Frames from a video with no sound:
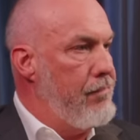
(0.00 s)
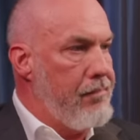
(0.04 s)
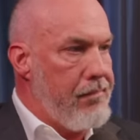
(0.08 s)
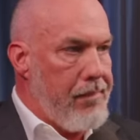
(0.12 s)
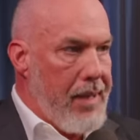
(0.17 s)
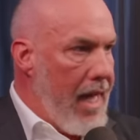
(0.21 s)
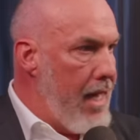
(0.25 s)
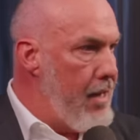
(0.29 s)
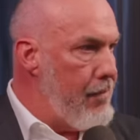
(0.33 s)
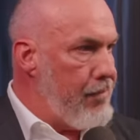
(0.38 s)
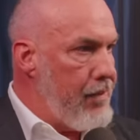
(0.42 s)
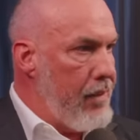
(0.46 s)

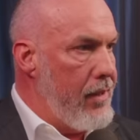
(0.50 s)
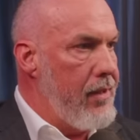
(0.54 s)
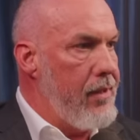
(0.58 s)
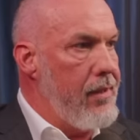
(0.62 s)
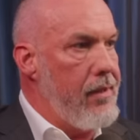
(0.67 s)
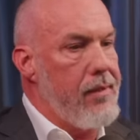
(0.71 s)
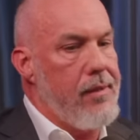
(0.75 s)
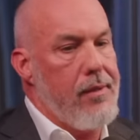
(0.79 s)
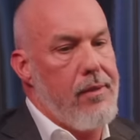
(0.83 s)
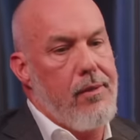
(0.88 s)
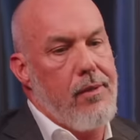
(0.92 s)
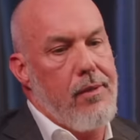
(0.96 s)

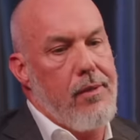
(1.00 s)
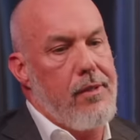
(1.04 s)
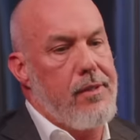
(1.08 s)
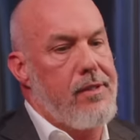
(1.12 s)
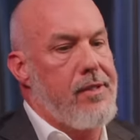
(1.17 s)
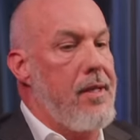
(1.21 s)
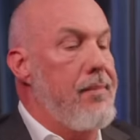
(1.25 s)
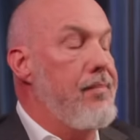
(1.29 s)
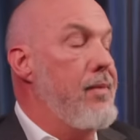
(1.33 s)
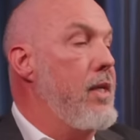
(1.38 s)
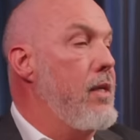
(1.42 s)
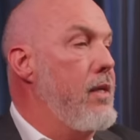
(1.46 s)
paper or
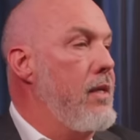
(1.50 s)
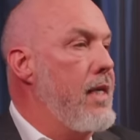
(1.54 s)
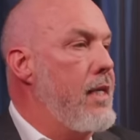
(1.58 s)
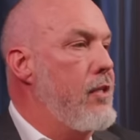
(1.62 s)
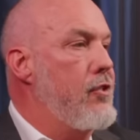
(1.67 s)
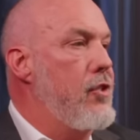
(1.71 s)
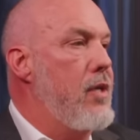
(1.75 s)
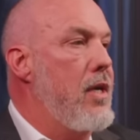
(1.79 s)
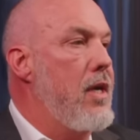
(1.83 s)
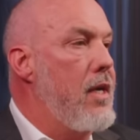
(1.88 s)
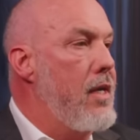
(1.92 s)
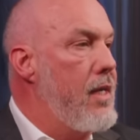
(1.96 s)
something
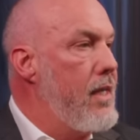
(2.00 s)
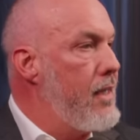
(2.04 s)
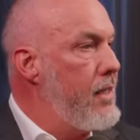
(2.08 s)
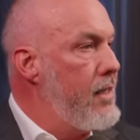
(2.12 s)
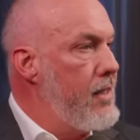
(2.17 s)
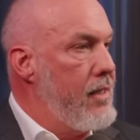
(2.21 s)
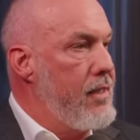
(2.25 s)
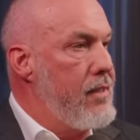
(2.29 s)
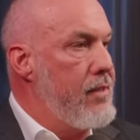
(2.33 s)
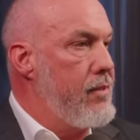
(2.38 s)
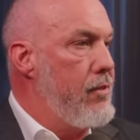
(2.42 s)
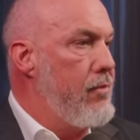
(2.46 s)
electronic
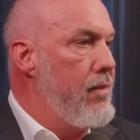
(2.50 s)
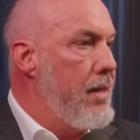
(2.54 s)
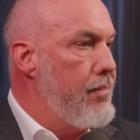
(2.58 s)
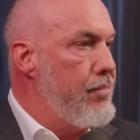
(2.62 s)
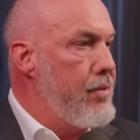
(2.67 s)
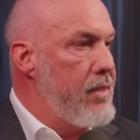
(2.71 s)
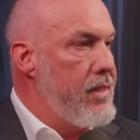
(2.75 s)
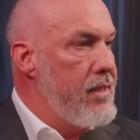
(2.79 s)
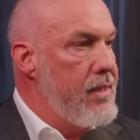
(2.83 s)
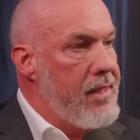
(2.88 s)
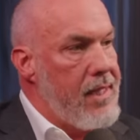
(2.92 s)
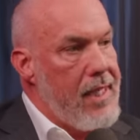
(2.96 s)
is a
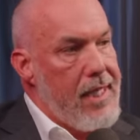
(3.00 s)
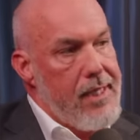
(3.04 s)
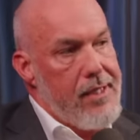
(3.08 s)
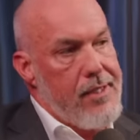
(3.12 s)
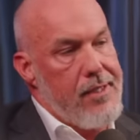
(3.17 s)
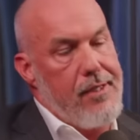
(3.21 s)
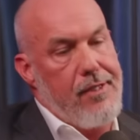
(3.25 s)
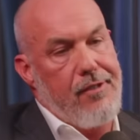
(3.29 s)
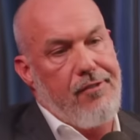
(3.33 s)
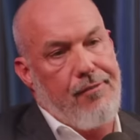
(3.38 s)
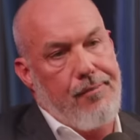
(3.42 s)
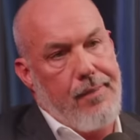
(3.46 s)

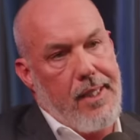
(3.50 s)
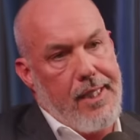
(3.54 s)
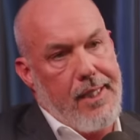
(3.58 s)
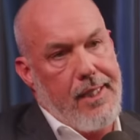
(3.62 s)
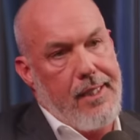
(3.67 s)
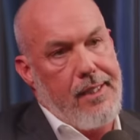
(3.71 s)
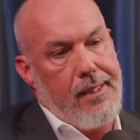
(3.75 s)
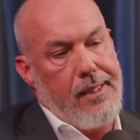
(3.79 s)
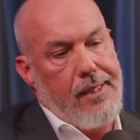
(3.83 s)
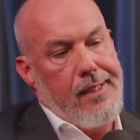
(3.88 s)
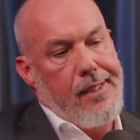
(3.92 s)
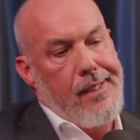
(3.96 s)
representation of
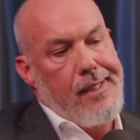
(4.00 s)
money.